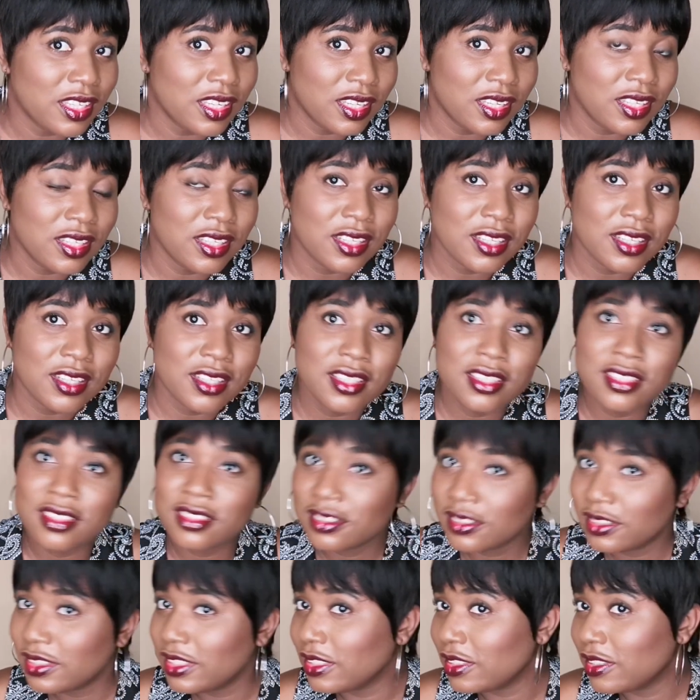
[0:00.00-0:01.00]
yeah,
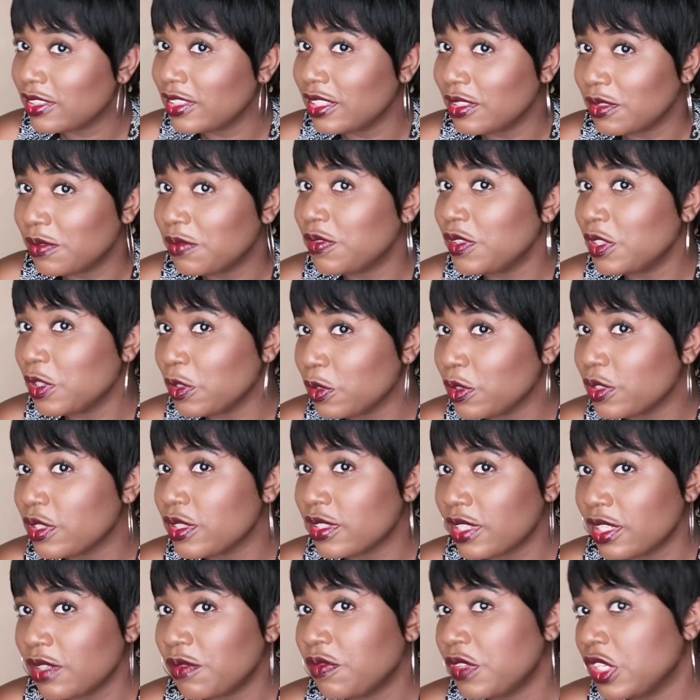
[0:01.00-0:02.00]
it
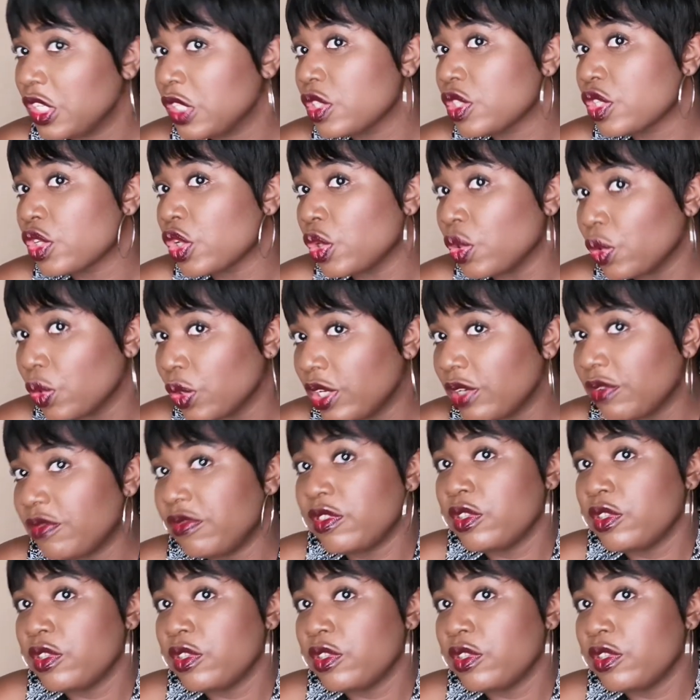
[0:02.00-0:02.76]
feels good.